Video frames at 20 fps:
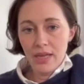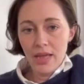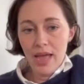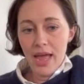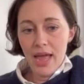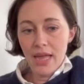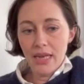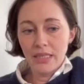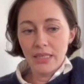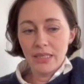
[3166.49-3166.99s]

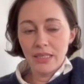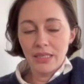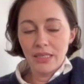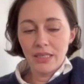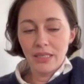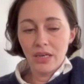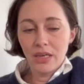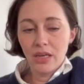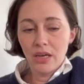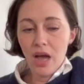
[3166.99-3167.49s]
And
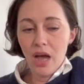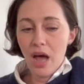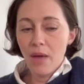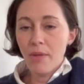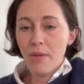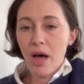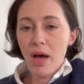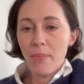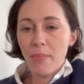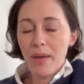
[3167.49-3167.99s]
to
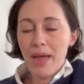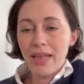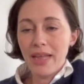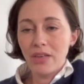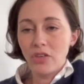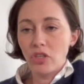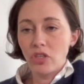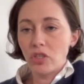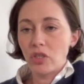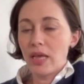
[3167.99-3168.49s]
come up
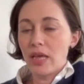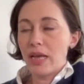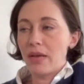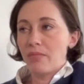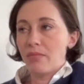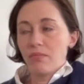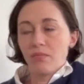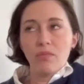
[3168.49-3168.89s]
and just like